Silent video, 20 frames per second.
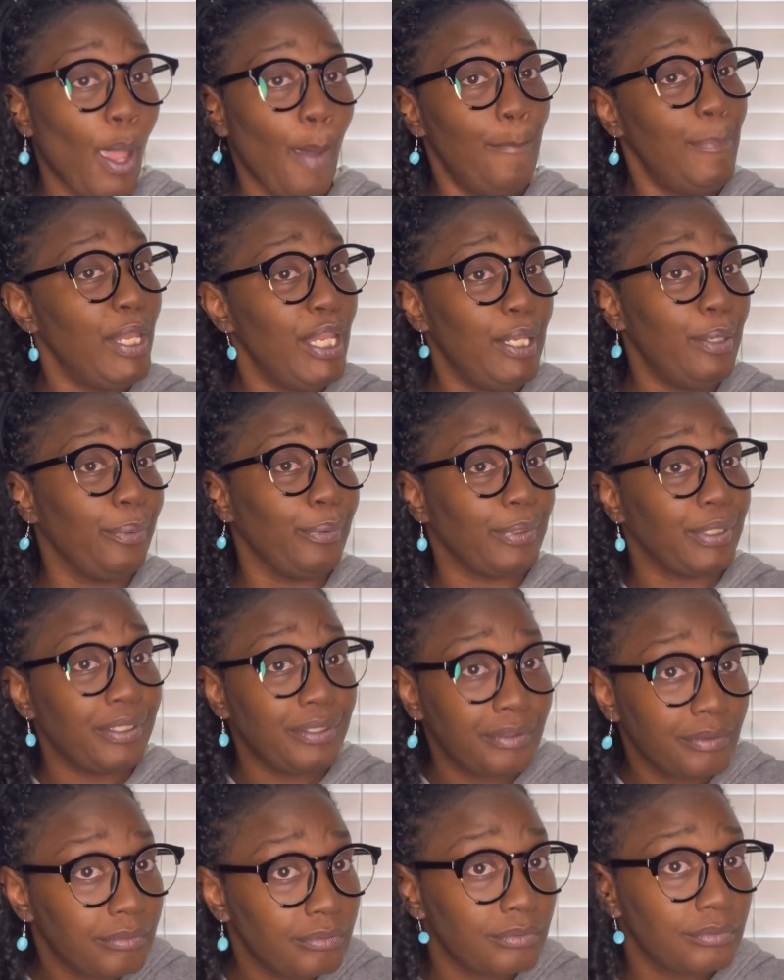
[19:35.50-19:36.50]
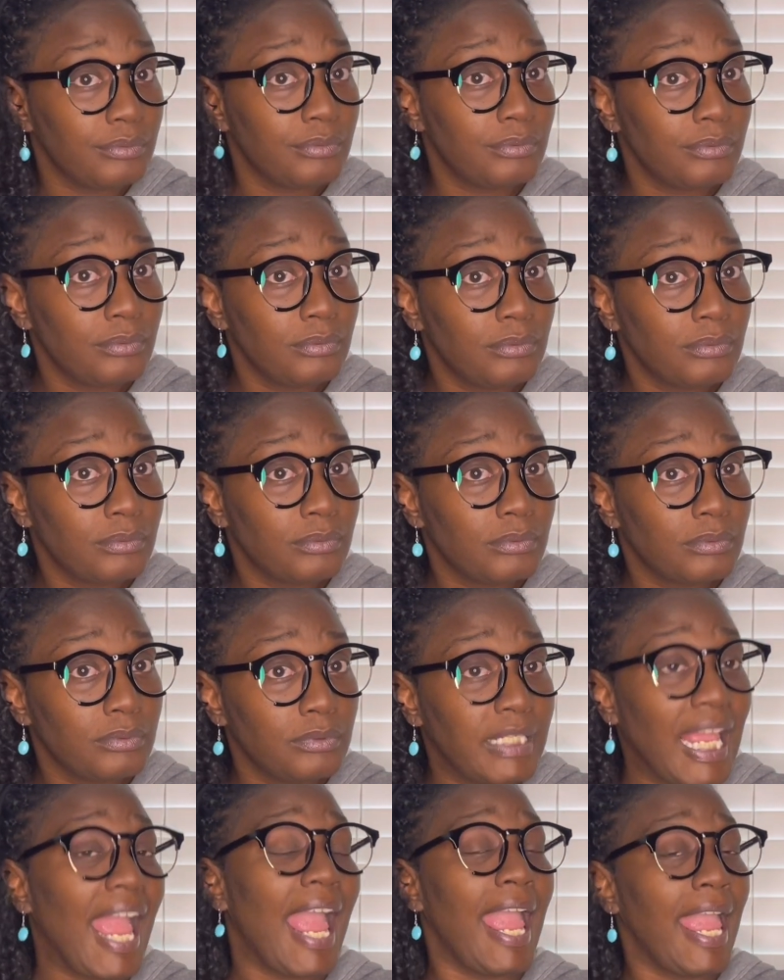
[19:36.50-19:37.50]
Period.
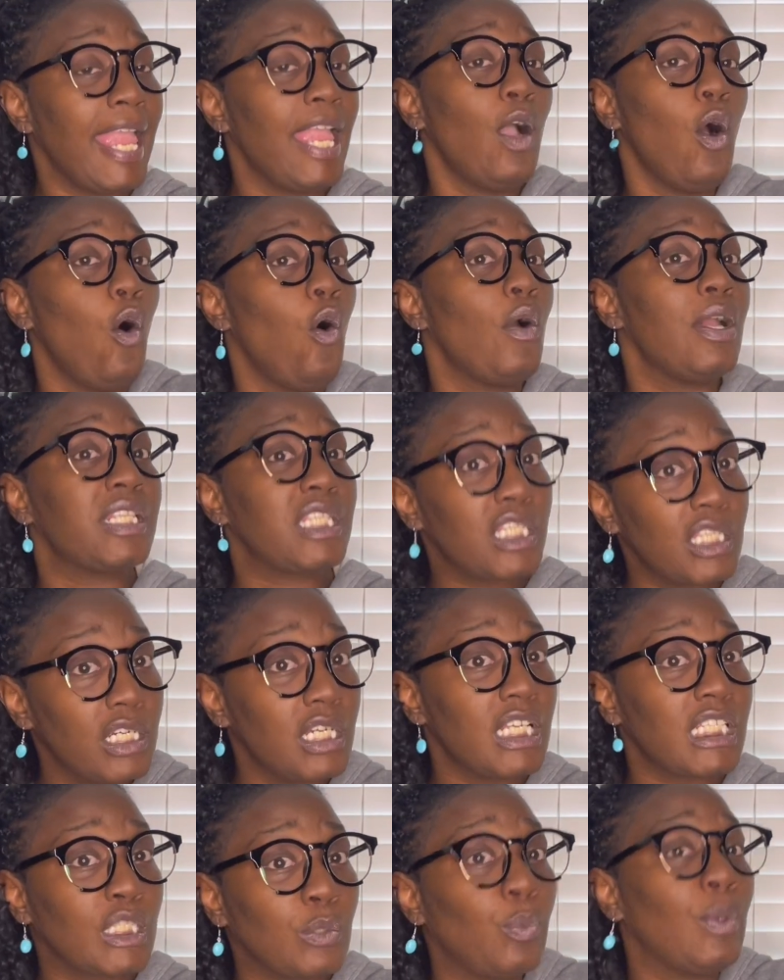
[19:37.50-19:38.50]
Yeah, he owe it to us.